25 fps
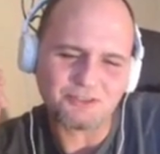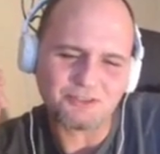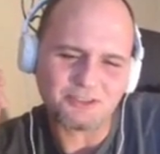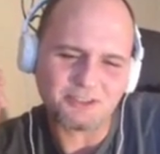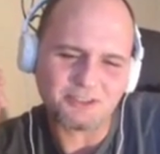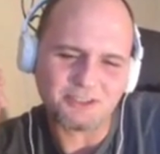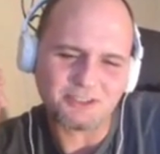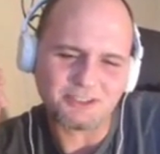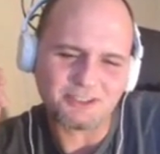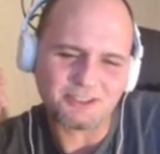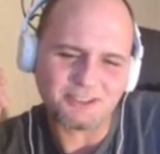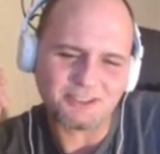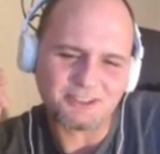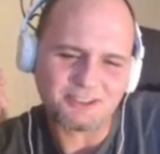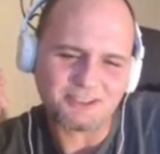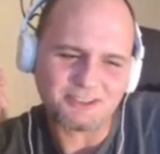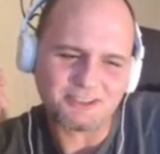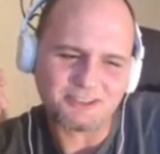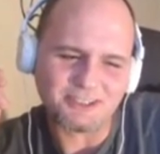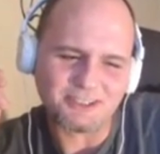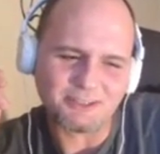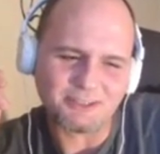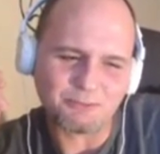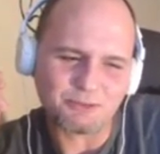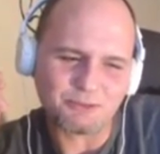and
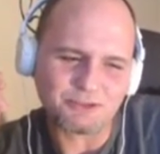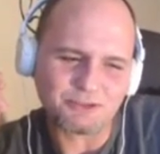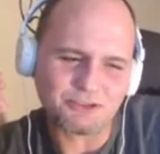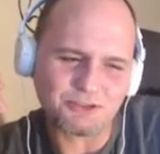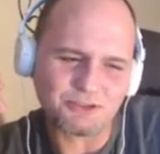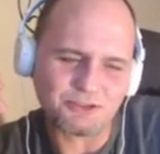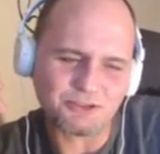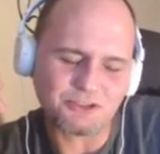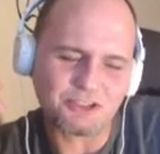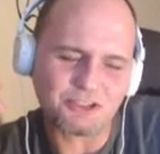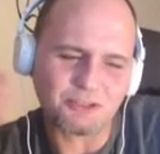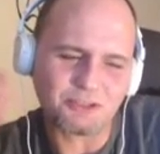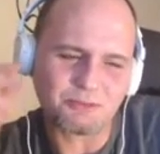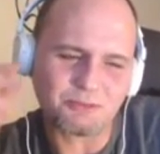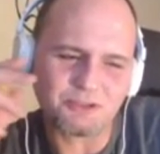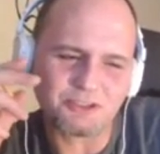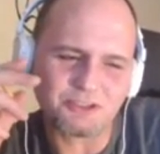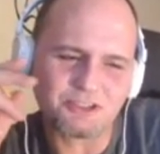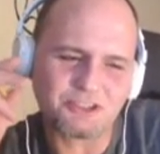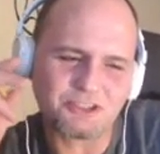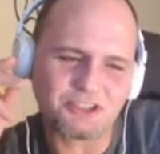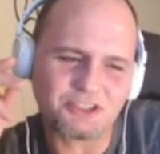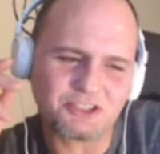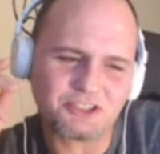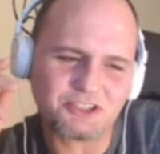I'm too stubborn to
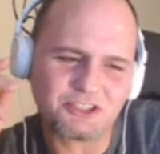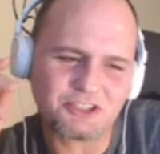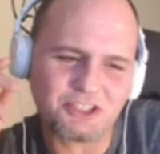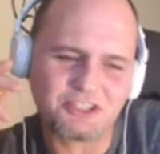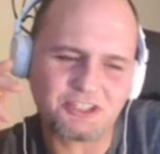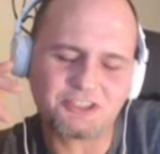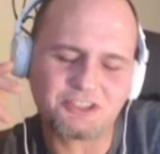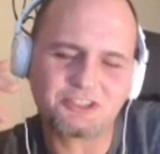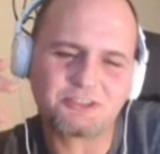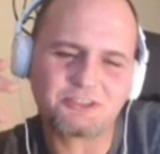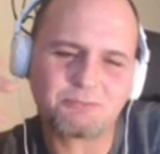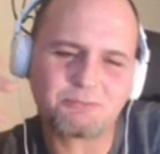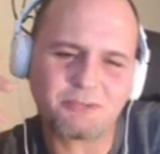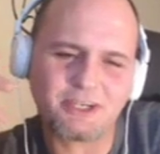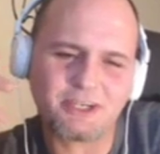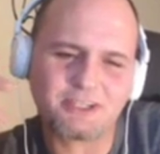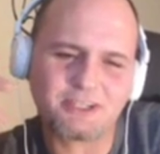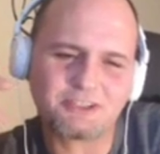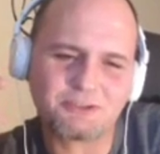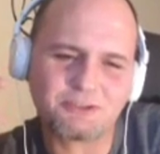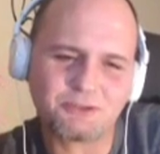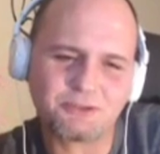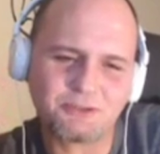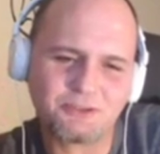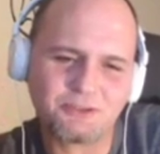just change it back
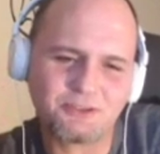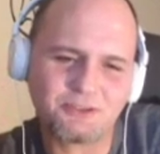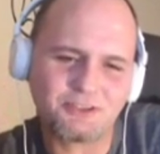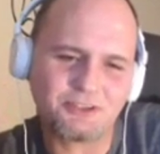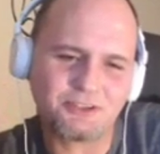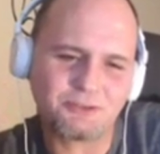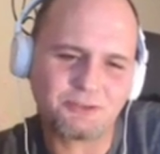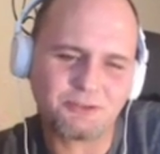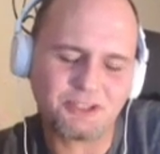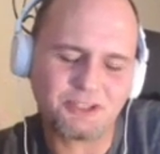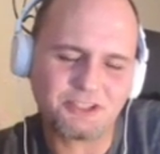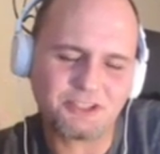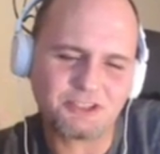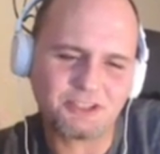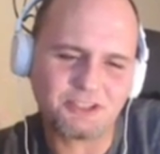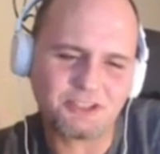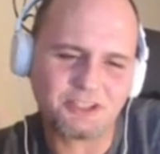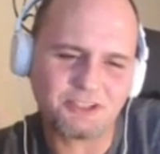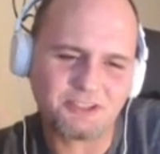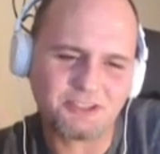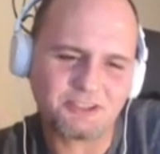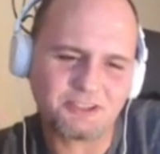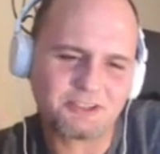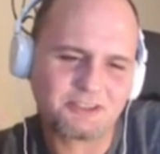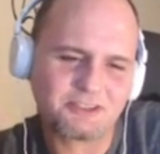to the Raging
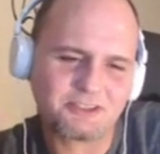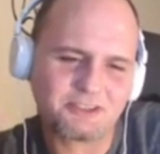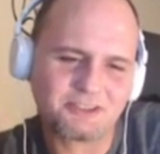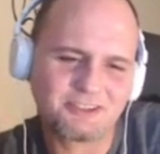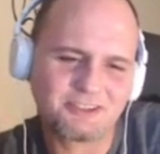Atheist.